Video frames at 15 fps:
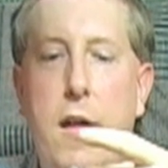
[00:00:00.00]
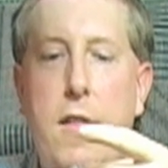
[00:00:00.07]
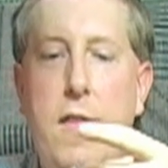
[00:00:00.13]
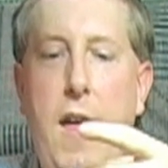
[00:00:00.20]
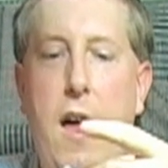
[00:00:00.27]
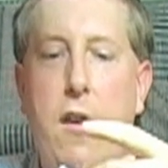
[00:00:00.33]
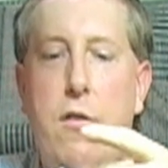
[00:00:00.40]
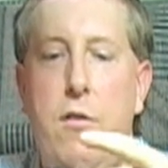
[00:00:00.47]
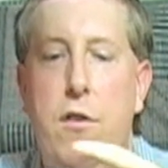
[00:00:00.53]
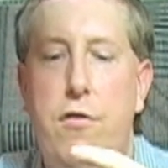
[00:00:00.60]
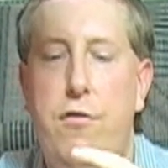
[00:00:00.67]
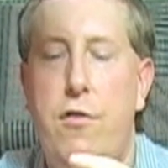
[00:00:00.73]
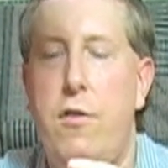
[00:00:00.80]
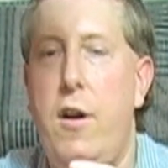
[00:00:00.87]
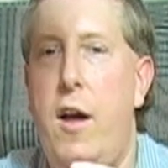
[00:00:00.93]
That'll
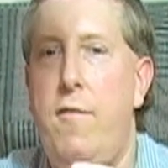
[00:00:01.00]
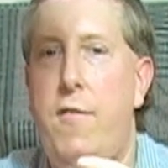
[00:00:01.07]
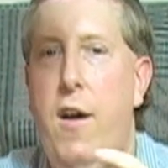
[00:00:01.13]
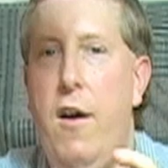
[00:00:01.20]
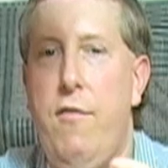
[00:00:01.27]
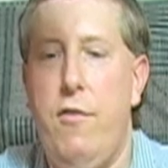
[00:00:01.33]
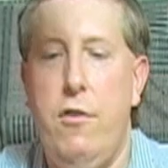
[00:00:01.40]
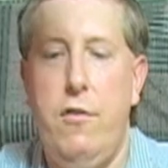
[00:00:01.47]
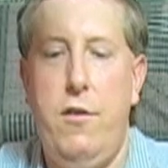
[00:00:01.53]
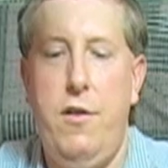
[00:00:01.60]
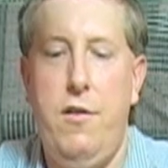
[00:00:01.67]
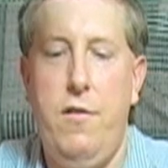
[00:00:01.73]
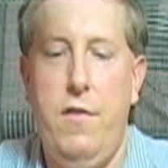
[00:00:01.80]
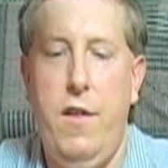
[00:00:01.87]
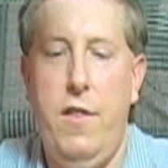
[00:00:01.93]
assure I've covered
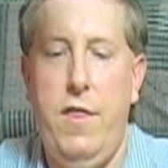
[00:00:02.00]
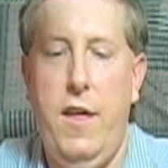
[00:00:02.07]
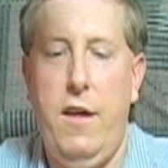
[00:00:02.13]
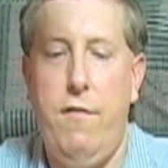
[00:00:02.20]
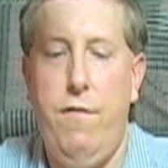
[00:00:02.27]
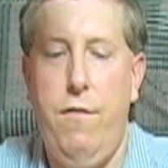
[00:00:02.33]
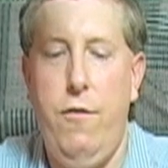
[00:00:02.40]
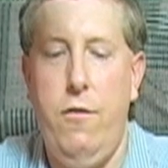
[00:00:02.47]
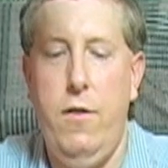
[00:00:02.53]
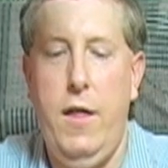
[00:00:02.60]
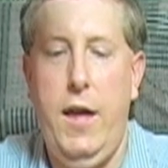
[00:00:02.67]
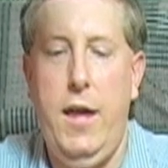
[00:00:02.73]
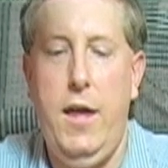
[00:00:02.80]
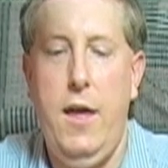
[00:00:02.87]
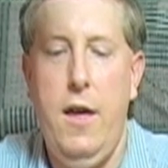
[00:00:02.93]
the thing
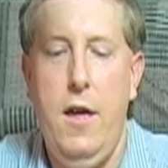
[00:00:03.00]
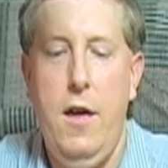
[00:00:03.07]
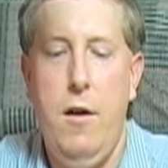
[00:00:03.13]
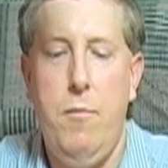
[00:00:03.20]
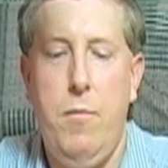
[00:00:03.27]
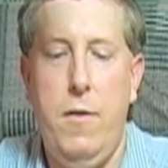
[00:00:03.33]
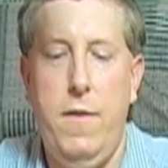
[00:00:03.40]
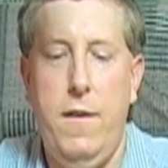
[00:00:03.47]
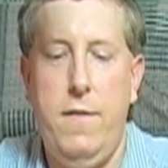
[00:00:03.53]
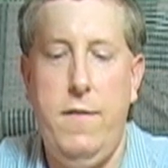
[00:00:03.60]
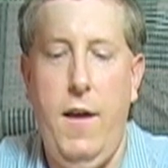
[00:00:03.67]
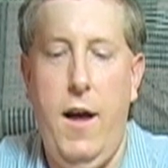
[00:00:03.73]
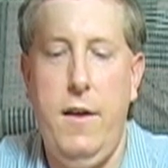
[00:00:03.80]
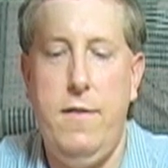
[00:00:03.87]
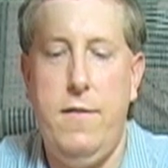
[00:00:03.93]
fully. Put the
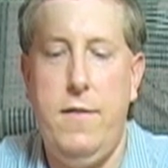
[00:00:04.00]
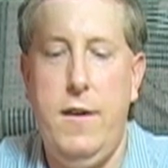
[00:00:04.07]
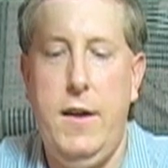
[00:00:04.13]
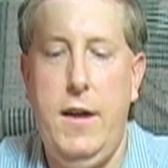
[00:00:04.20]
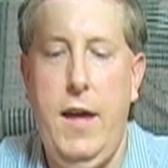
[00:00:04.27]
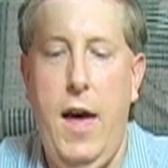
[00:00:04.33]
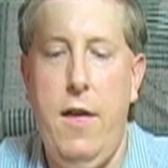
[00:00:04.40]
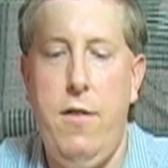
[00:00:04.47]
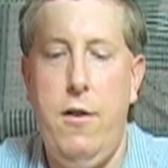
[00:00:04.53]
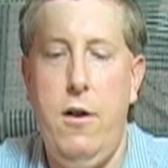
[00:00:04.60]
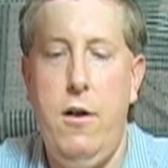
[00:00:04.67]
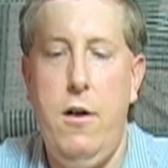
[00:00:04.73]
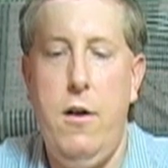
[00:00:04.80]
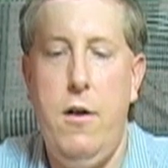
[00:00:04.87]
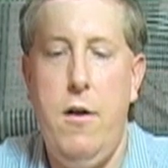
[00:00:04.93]
sides
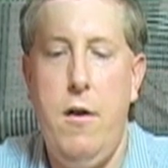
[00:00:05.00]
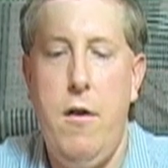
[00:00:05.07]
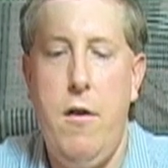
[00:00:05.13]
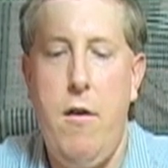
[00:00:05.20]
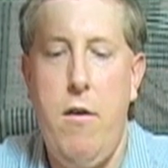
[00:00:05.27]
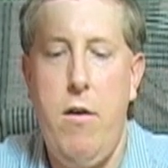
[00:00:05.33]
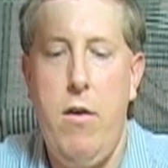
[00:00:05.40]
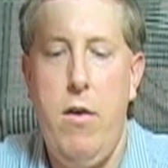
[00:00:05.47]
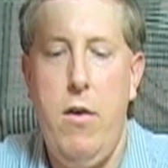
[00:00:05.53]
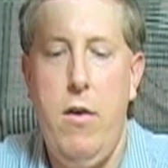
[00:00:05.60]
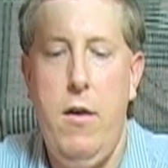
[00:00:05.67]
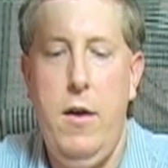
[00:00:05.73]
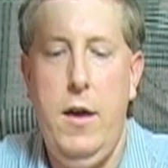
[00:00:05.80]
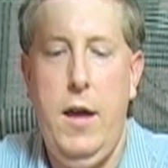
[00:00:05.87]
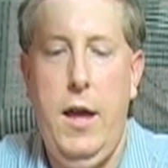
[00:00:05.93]
together
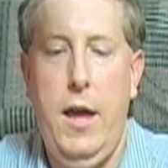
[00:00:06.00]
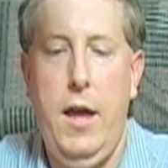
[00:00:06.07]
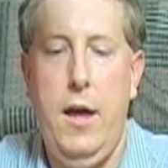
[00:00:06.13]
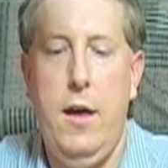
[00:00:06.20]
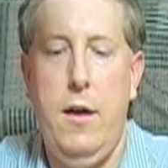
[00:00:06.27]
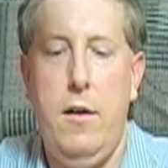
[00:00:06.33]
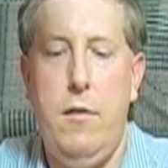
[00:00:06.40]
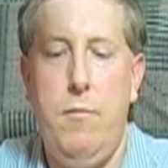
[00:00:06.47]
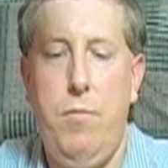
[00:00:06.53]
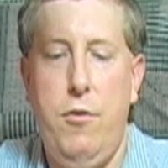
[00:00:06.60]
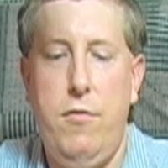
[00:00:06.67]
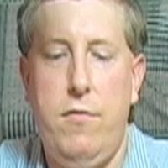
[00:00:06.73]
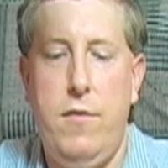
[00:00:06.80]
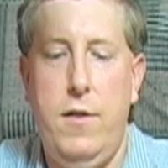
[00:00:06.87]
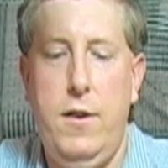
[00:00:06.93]
and
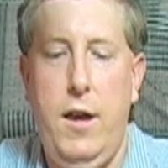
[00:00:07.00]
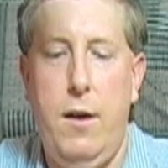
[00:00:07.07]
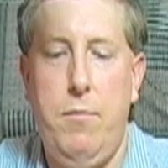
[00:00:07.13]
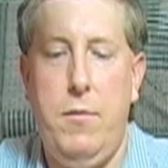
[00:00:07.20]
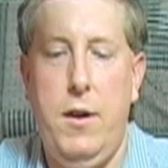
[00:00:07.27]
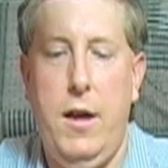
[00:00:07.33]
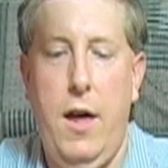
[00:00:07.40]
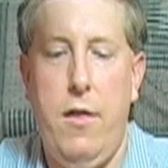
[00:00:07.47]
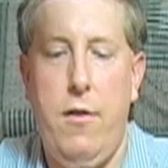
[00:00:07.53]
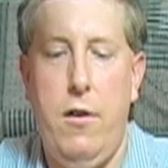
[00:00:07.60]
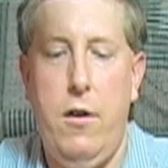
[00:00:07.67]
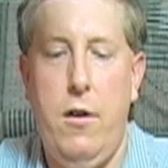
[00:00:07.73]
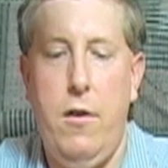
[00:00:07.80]
push the tape together.